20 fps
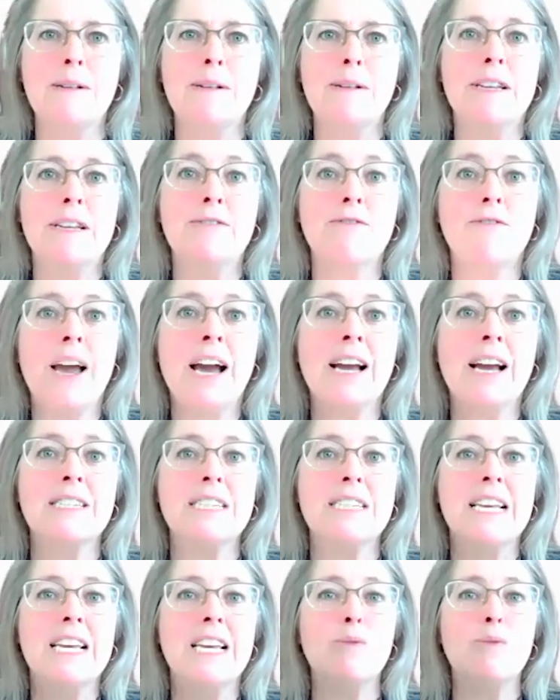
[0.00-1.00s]
In fact,
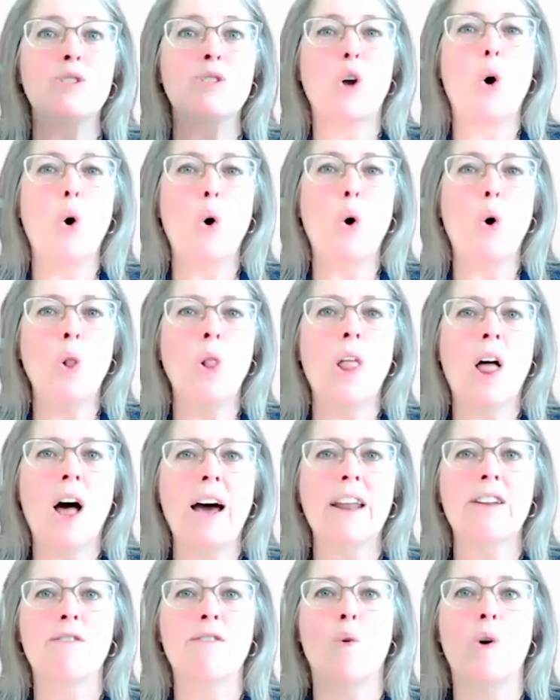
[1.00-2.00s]
it was a whole
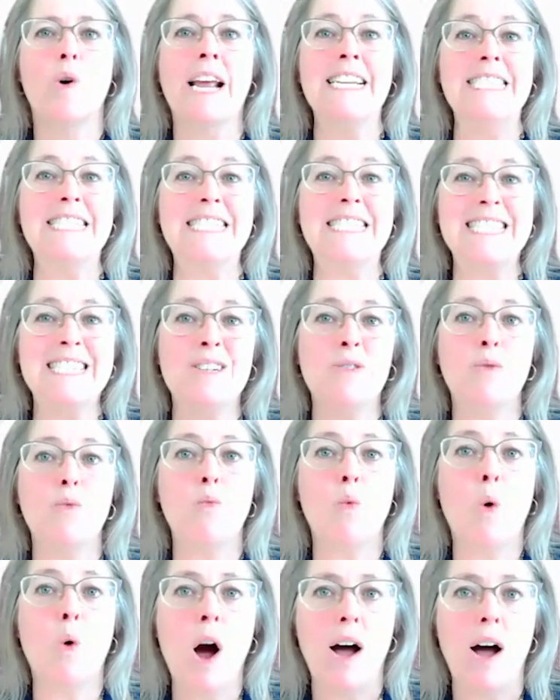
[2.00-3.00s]
lot of what I didn't
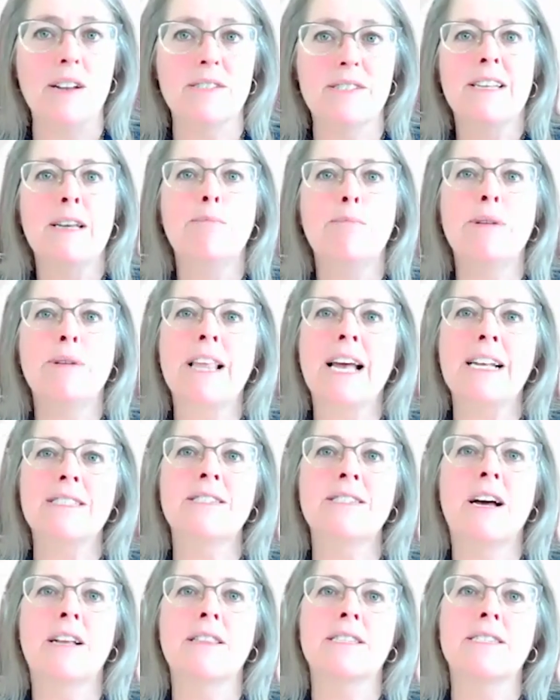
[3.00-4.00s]
want, but
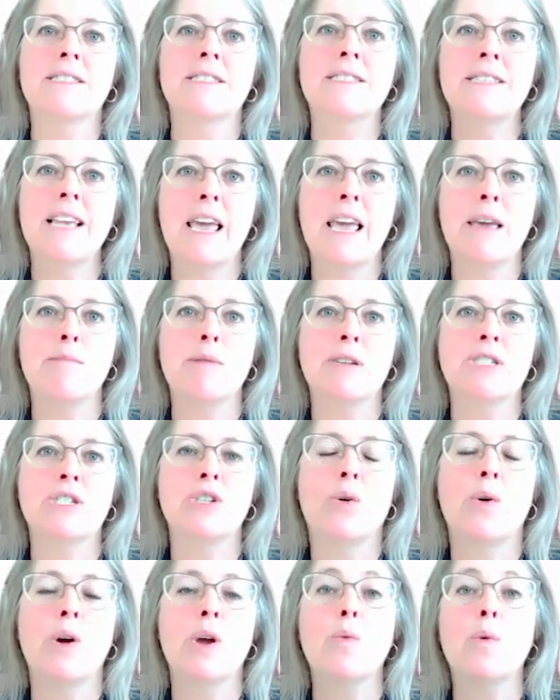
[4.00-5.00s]
that's not the same as
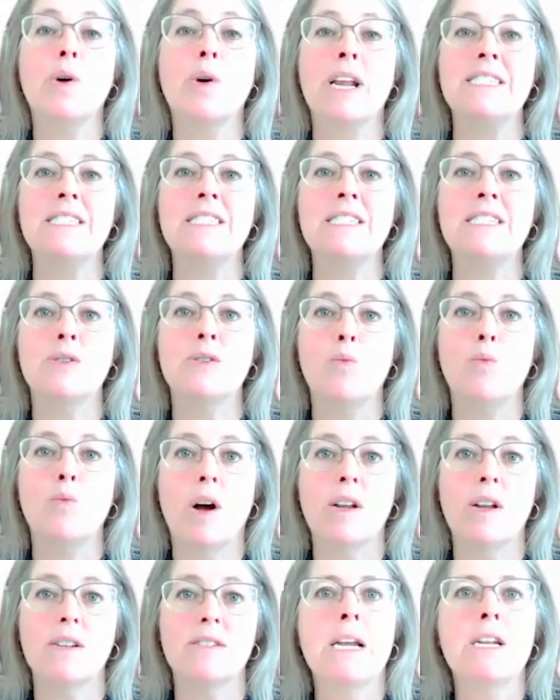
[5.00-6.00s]
knowing what I did
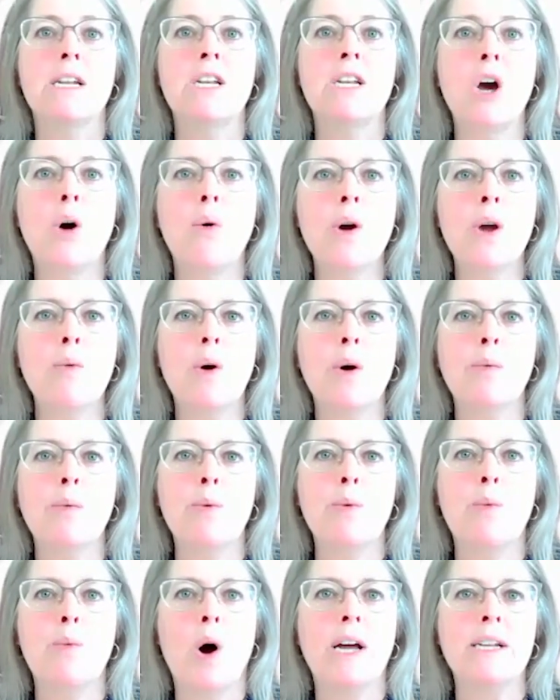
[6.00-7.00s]
want. Knowing what we
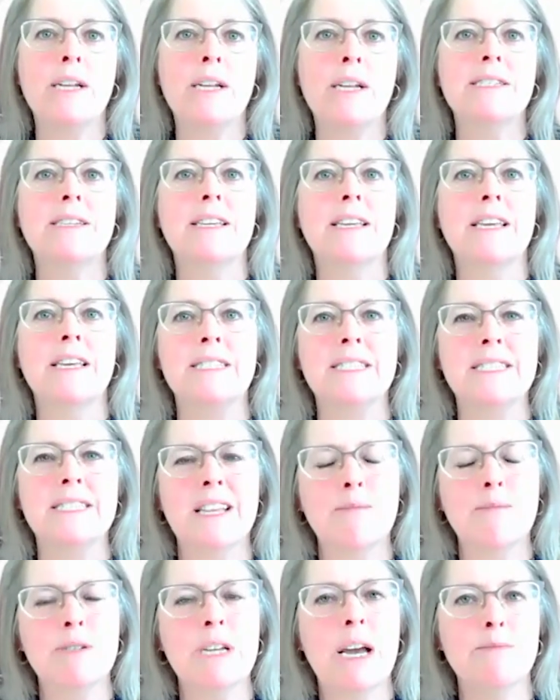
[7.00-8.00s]
want can
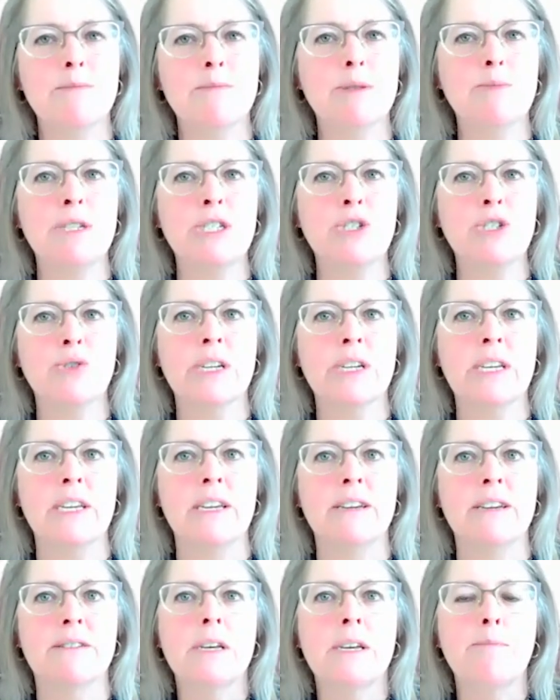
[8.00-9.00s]
sometimes be
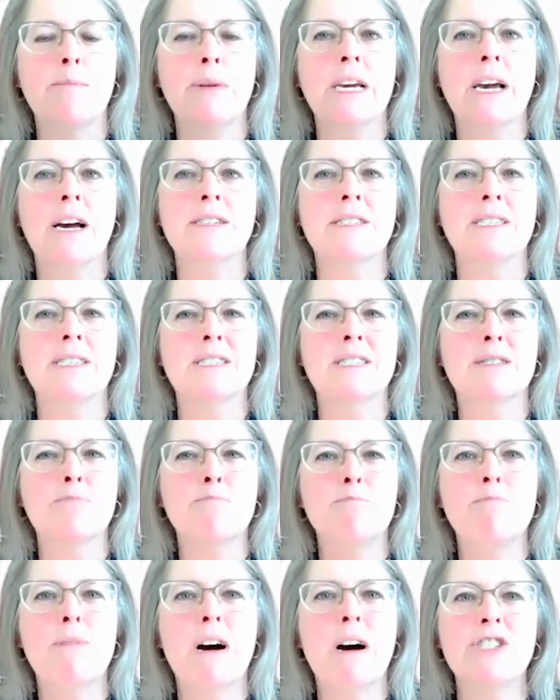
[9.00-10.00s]
tricky because it's
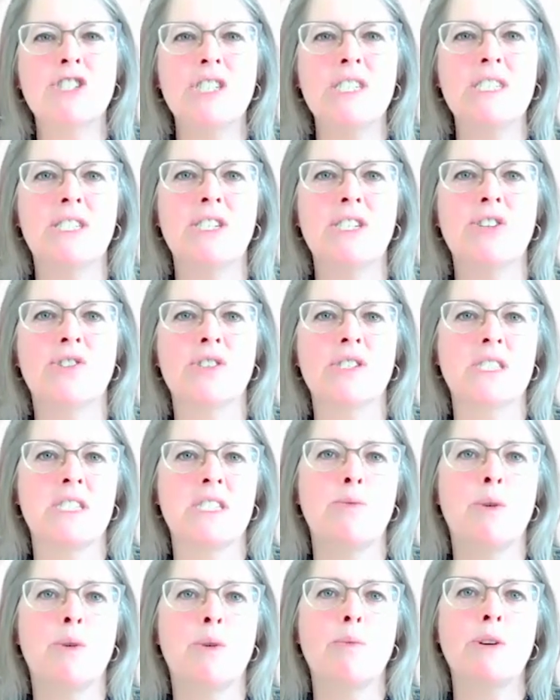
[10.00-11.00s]
much easier to
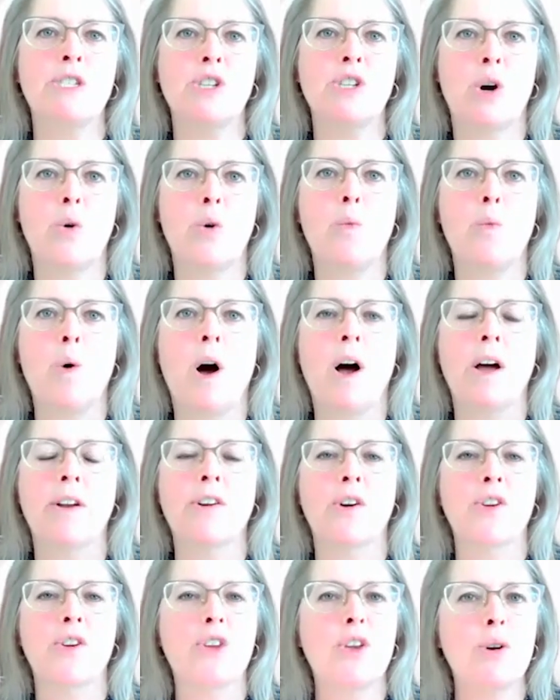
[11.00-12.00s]
see what we don't want.
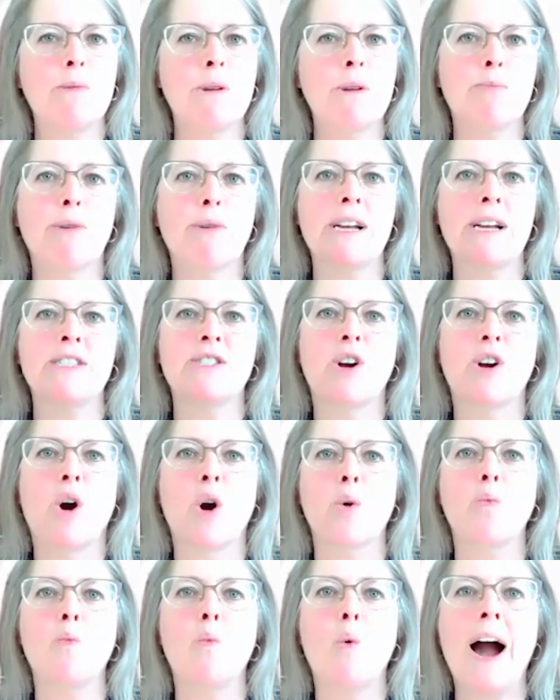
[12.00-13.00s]
Our human brains
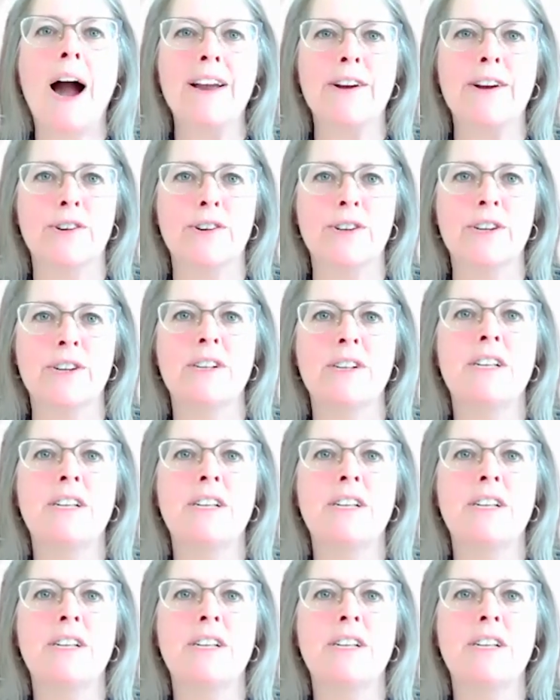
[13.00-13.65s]
are wired